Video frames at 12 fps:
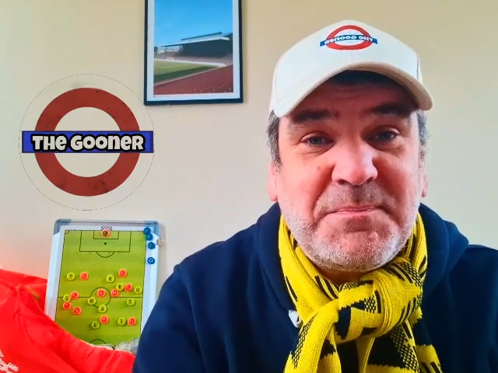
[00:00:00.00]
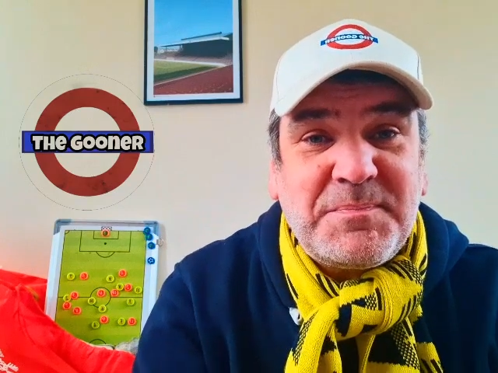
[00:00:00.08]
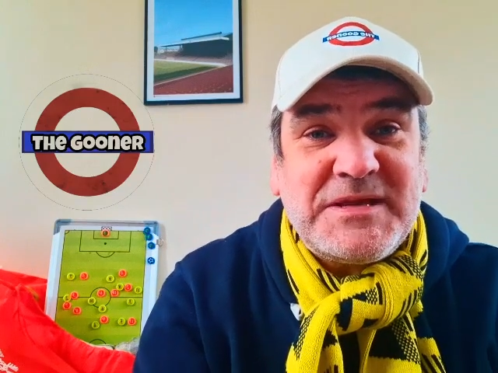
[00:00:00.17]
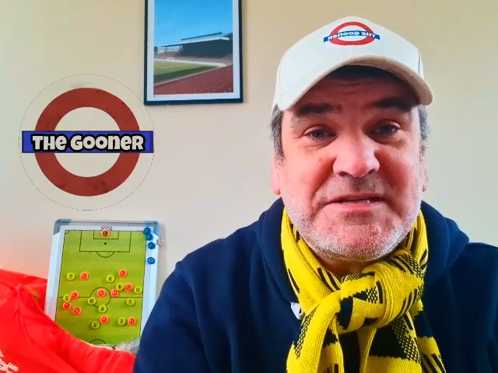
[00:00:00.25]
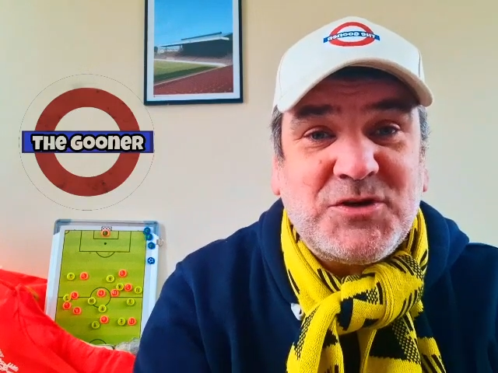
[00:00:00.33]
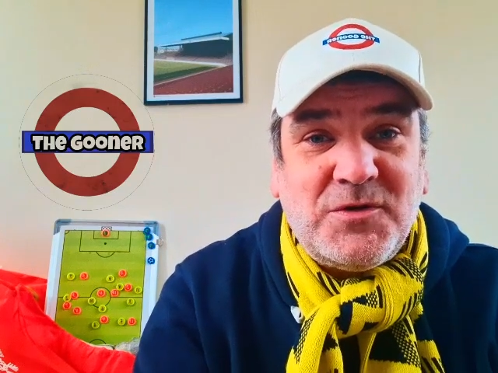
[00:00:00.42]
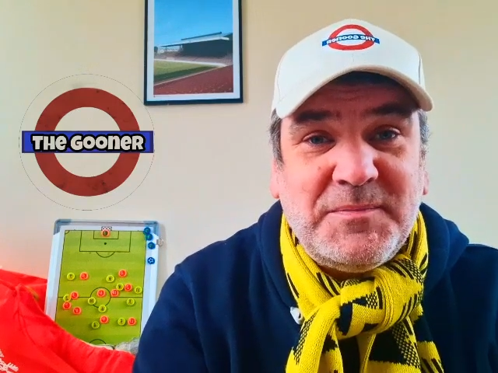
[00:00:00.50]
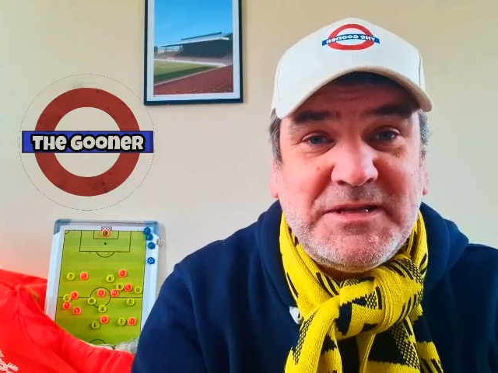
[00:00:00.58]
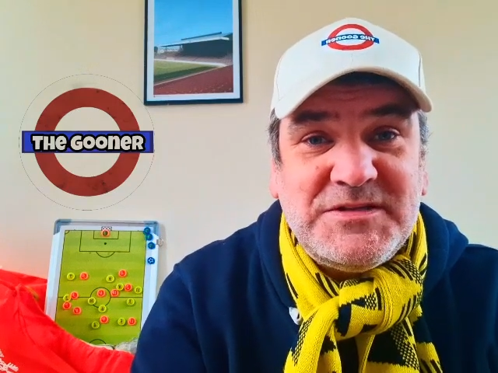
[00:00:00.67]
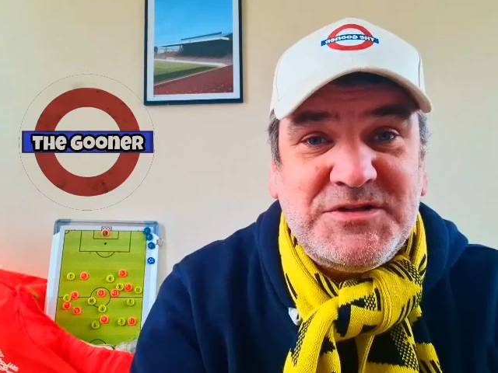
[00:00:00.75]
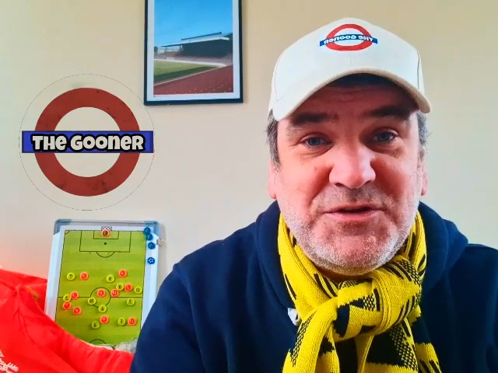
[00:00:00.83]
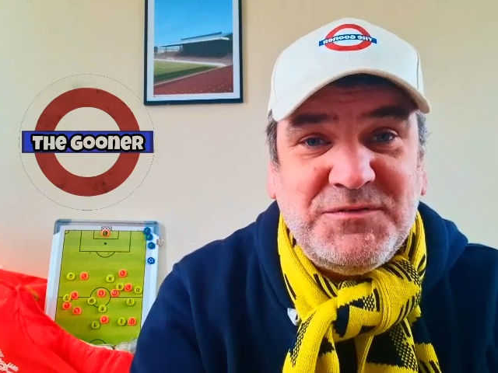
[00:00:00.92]
best
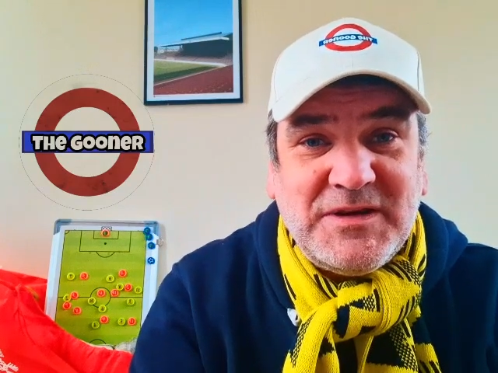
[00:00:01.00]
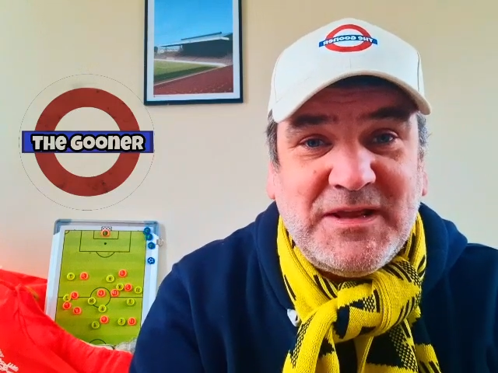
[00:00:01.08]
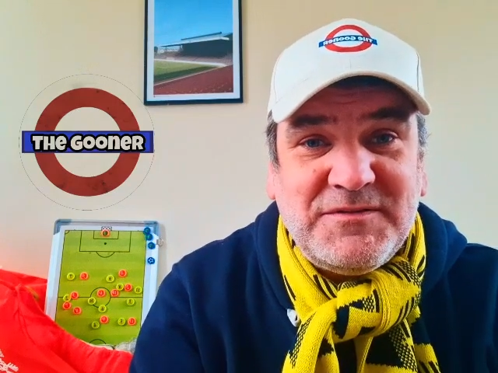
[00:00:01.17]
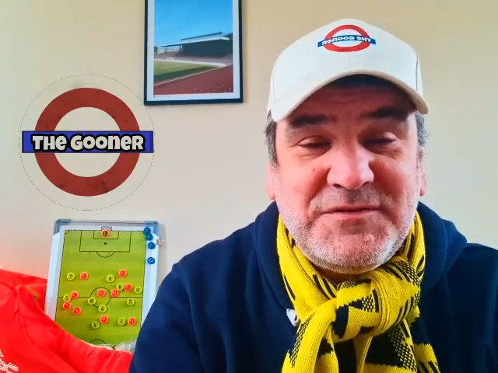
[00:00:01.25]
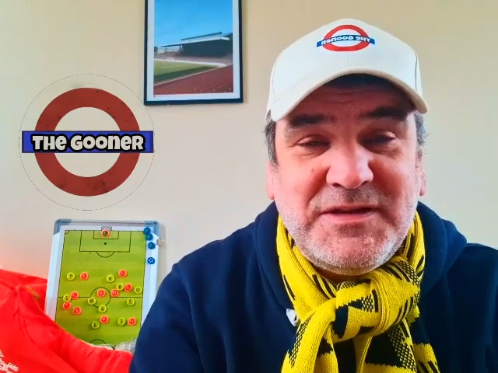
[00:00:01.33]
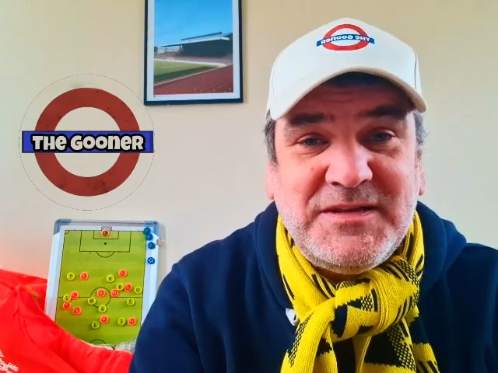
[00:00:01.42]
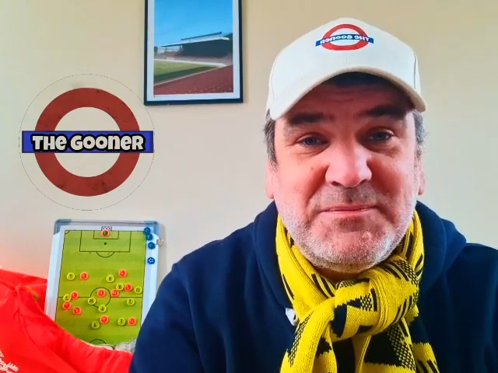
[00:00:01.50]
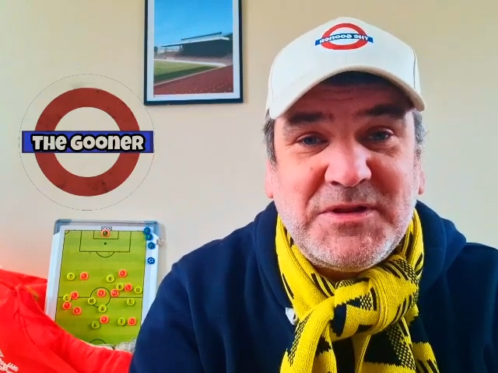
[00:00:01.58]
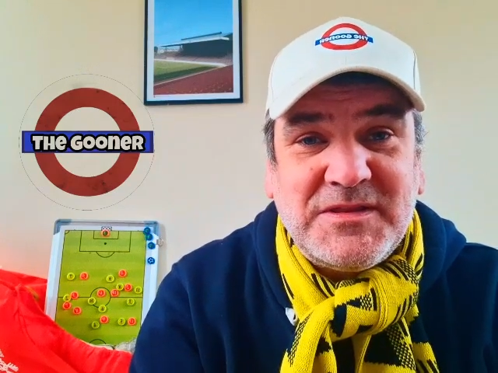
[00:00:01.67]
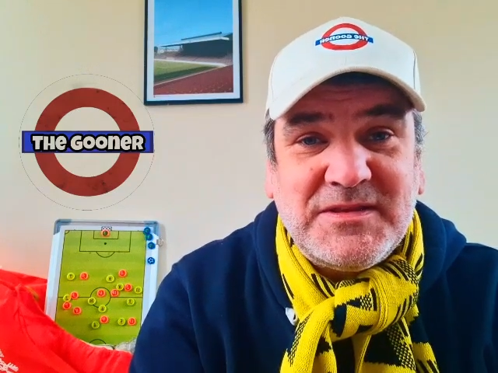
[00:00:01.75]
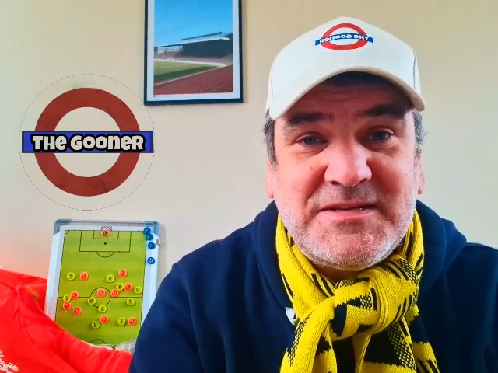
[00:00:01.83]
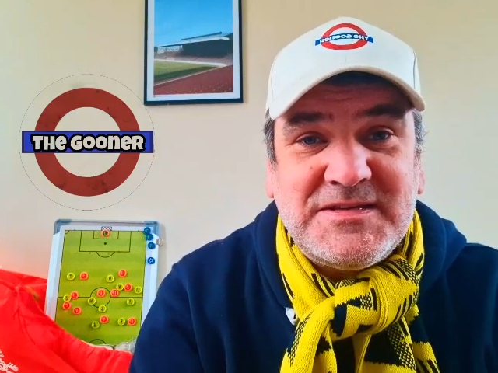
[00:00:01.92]
comments you've left in the
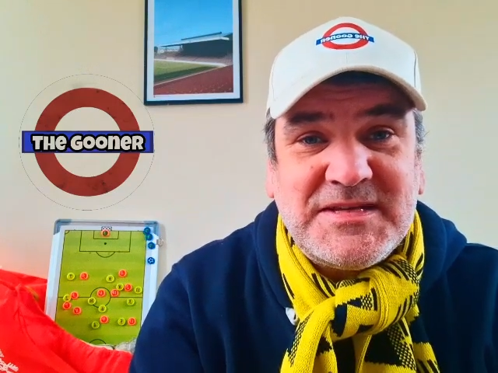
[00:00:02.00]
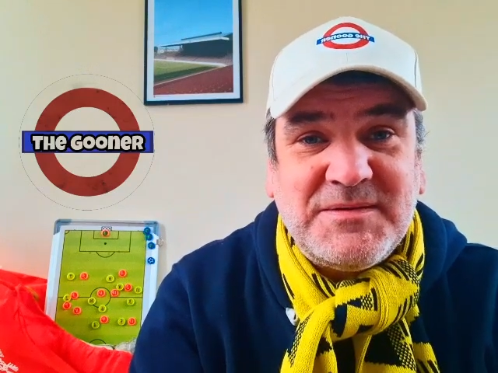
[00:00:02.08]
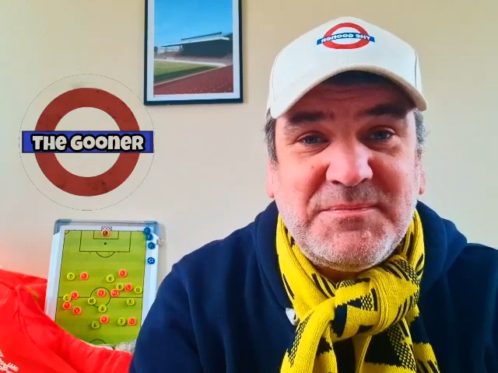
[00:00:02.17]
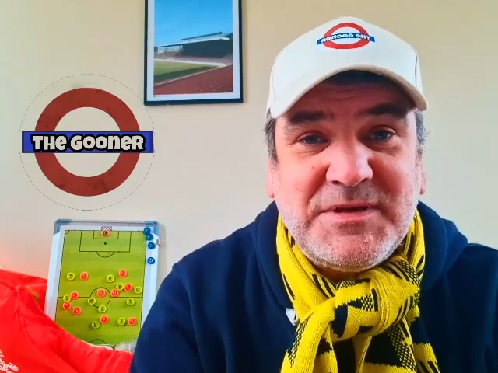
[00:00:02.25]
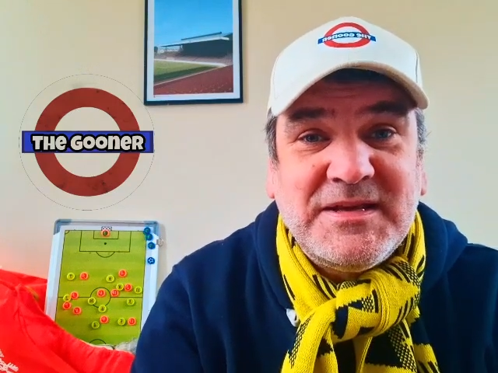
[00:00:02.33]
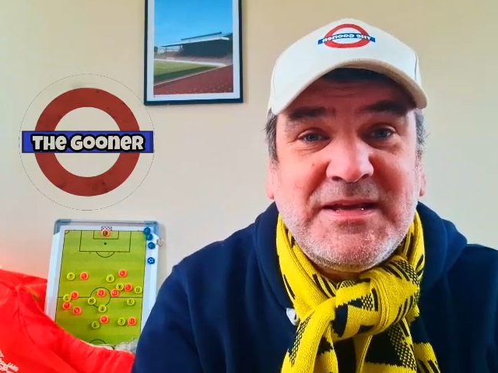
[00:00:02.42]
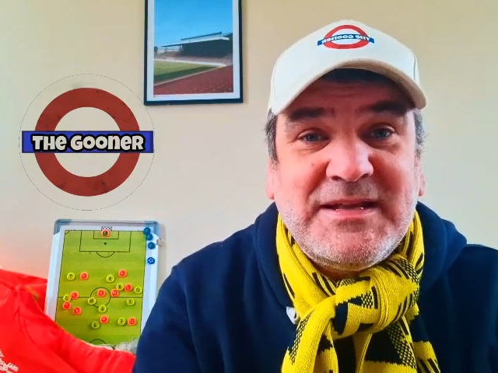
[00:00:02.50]
month of December.